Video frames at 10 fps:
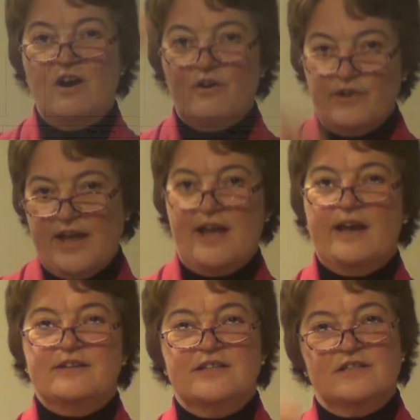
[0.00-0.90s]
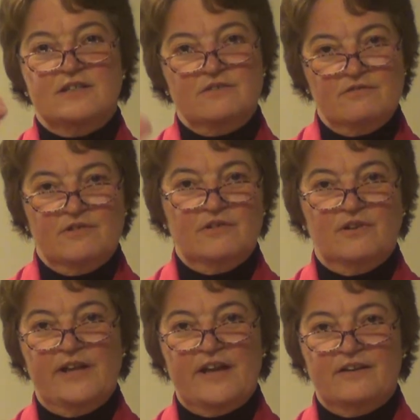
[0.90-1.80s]
Oh, okay, I can just
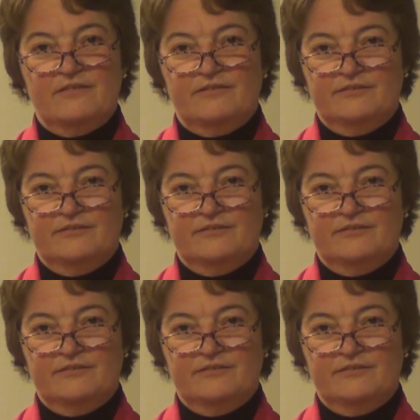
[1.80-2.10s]
click,